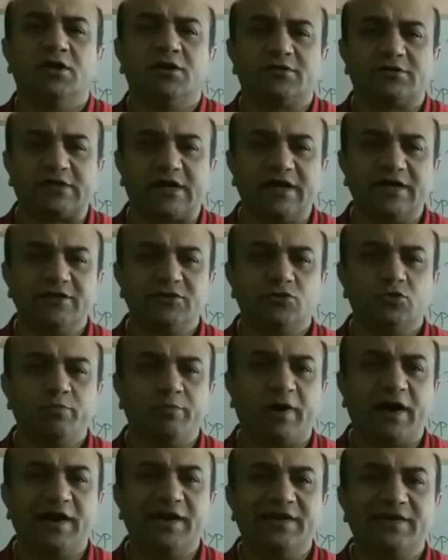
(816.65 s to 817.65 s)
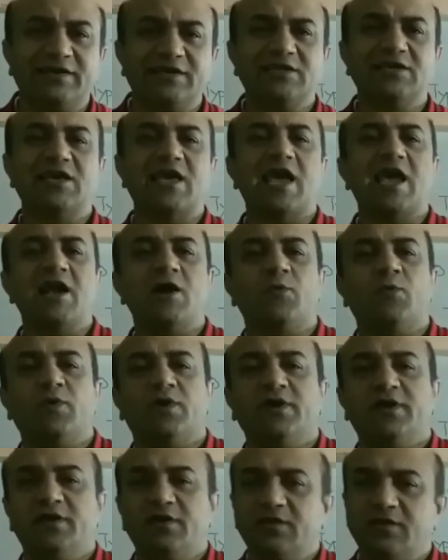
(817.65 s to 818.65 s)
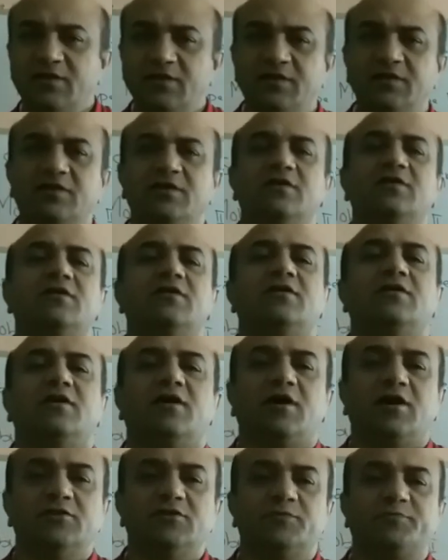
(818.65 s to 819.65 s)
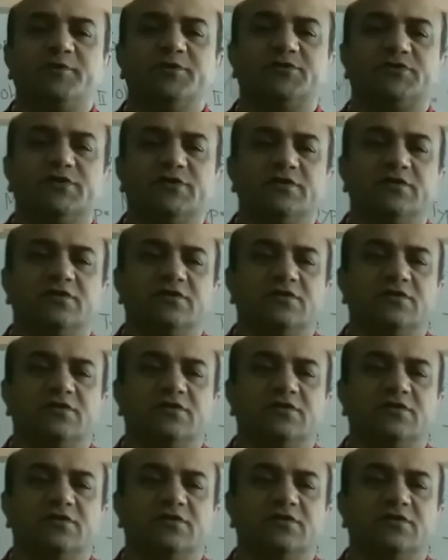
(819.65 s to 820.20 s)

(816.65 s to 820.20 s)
trying to bite every other person.